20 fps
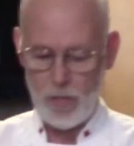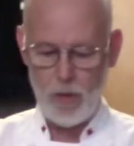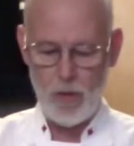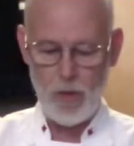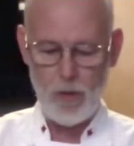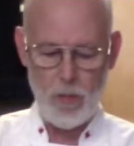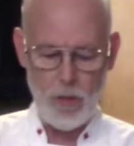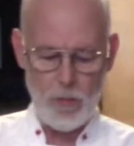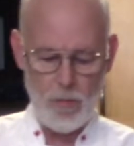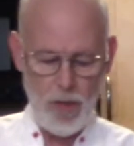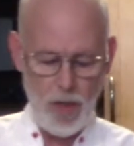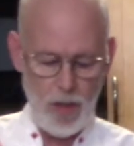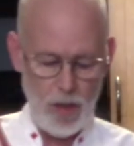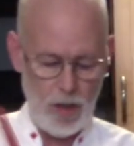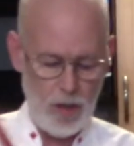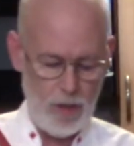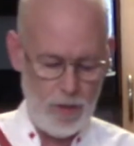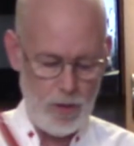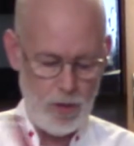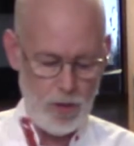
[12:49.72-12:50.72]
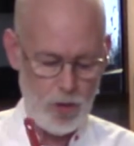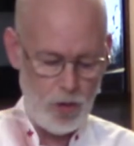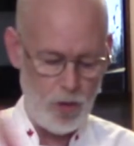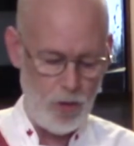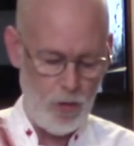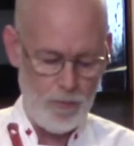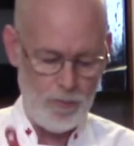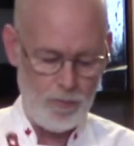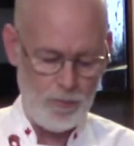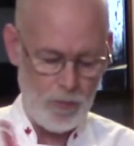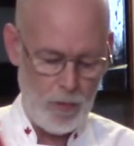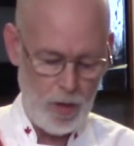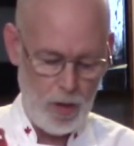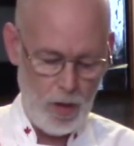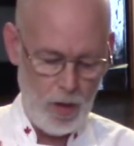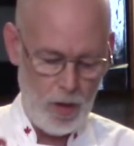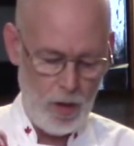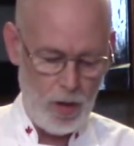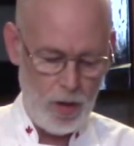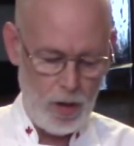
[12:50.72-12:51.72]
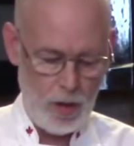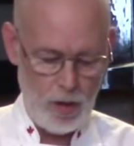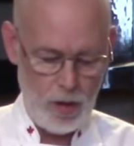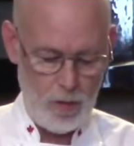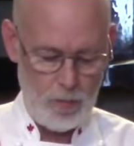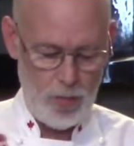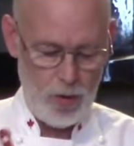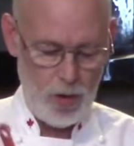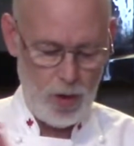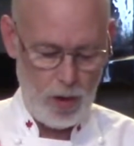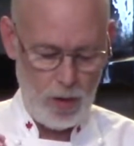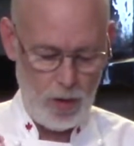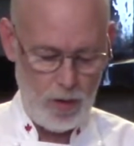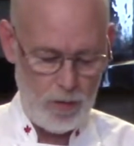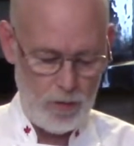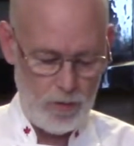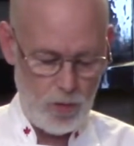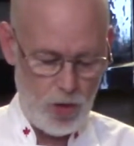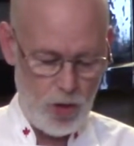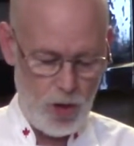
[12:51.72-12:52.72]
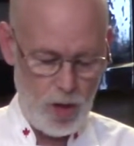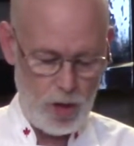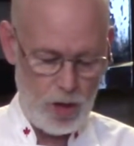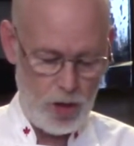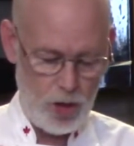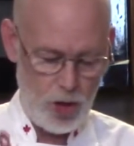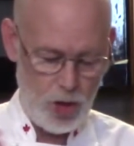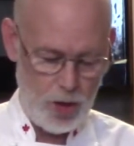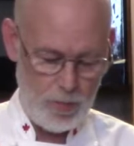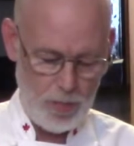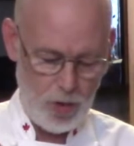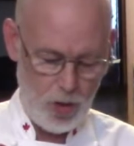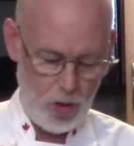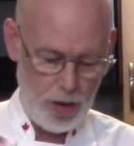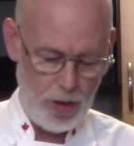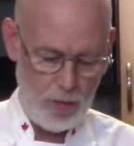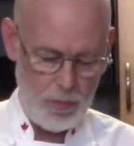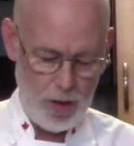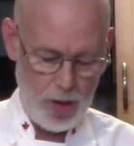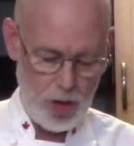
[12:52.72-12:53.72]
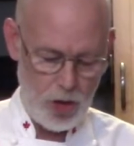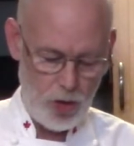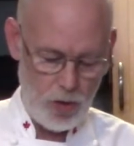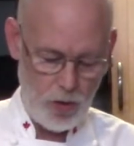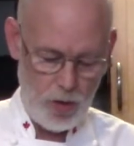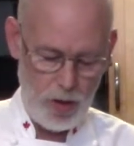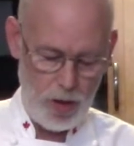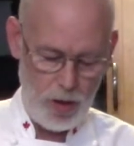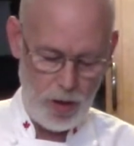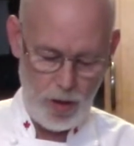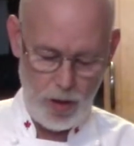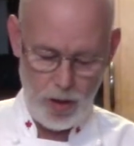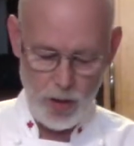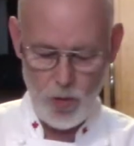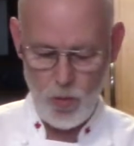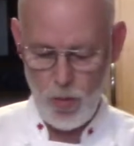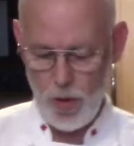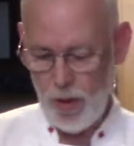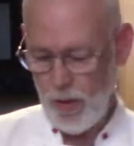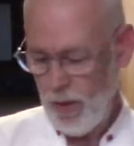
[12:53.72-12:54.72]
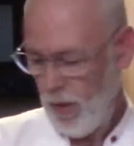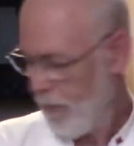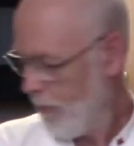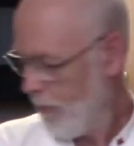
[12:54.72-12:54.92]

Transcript: them apart. So I'm going to put our chocolate chip cookie mixture into this one.